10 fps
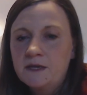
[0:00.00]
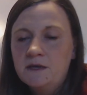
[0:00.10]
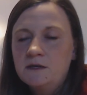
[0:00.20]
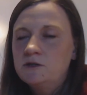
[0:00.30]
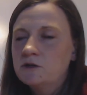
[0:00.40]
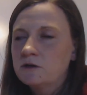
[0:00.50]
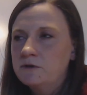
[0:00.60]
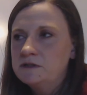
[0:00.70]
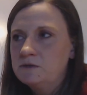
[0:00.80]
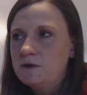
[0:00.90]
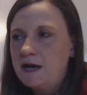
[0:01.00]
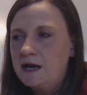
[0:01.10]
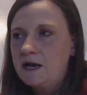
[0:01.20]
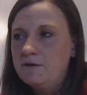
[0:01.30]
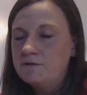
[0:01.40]
You're going to
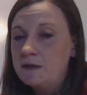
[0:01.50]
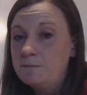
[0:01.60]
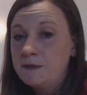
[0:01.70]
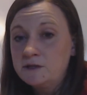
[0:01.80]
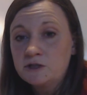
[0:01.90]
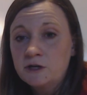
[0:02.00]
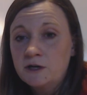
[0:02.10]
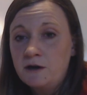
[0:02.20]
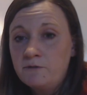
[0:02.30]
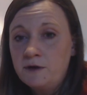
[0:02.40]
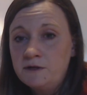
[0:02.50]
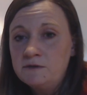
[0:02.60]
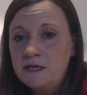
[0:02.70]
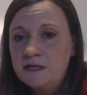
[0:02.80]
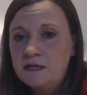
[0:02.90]
have a picture of what you
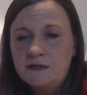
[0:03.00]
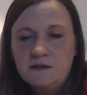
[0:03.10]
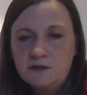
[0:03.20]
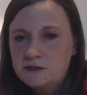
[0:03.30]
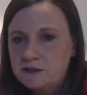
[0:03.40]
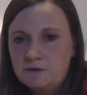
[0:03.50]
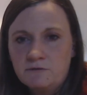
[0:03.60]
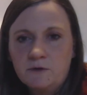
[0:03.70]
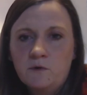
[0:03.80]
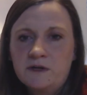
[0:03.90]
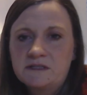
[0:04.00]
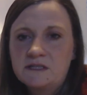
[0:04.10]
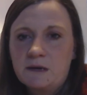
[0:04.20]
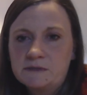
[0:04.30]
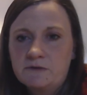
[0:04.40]
did and just like real quick
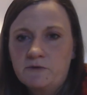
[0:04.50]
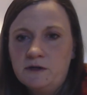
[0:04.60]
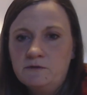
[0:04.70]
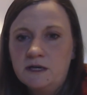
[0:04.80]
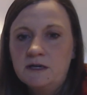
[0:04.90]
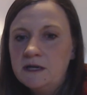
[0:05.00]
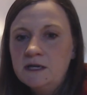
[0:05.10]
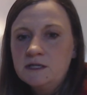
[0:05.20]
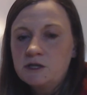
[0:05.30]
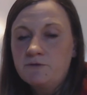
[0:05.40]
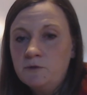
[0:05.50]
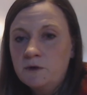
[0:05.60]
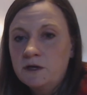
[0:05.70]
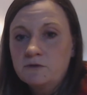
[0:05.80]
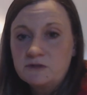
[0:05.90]
steps of what you did. So if you
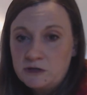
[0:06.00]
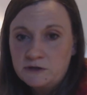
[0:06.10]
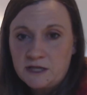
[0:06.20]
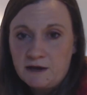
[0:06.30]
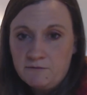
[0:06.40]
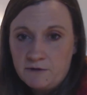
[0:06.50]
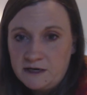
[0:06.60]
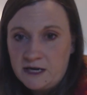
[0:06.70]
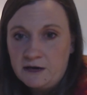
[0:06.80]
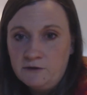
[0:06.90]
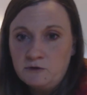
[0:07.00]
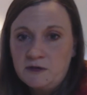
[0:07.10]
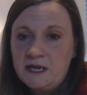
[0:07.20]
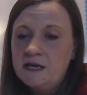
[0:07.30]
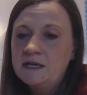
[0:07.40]
want to go start that right now, you
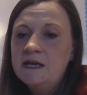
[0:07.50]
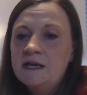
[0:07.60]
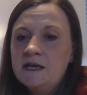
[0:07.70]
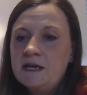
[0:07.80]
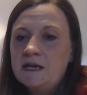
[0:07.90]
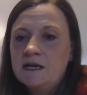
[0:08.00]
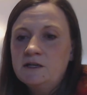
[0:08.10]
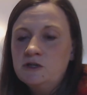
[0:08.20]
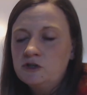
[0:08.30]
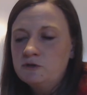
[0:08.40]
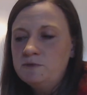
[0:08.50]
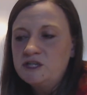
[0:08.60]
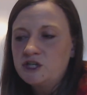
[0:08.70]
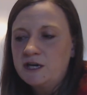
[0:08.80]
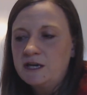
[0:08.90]
can, and you should be
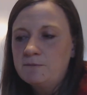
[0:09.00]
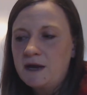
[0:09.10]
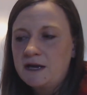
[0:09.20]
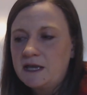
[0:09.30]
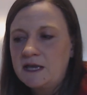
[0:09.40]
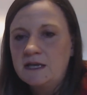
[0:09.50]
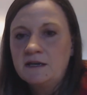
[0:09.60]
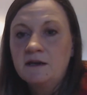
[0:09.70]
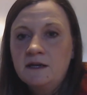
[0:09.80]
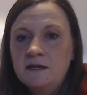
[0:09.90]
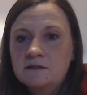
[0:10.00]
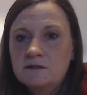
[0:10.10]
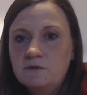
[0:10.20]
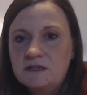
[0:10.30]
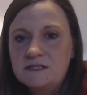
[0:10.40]
checking back in
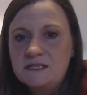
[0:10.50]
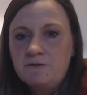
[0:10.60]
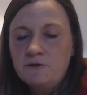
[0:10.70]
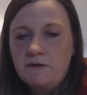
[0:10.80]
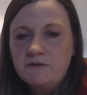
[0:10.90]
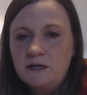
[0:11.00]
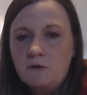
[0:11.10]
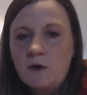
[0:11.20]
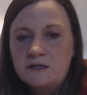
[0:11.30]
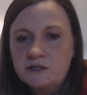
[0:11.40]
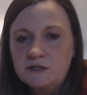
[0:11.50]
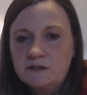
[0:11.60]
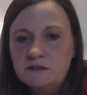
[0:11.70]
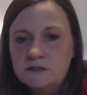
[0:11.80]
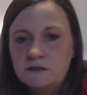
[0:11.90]
so we can see if you have any
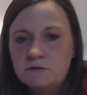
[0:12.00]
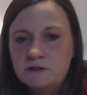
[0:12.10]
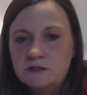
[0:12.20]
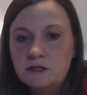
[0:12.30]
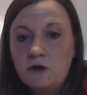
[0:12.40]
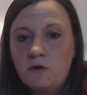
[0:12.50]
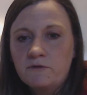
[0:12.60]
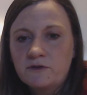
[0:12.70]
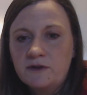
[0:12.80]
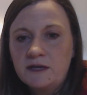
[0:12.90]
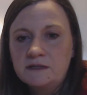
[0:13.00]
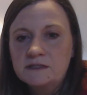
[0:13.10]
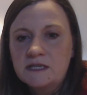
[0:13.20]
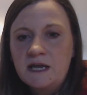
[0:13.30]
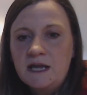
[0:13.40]
questions or just to go over things
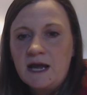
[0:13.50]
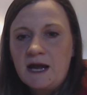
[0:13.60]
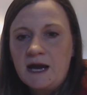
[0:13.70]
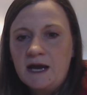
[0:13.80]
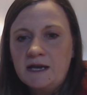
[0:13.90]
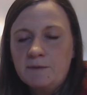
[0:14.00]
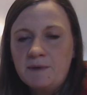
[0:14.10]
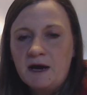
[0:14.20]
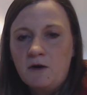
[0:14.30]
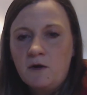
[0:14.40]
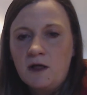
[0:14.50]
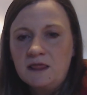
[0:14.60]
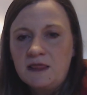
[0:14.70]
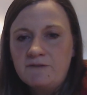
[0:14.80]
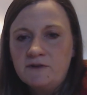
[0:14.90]
at about
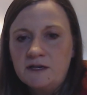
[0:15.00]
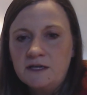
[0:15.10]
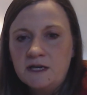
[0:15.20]
11:10.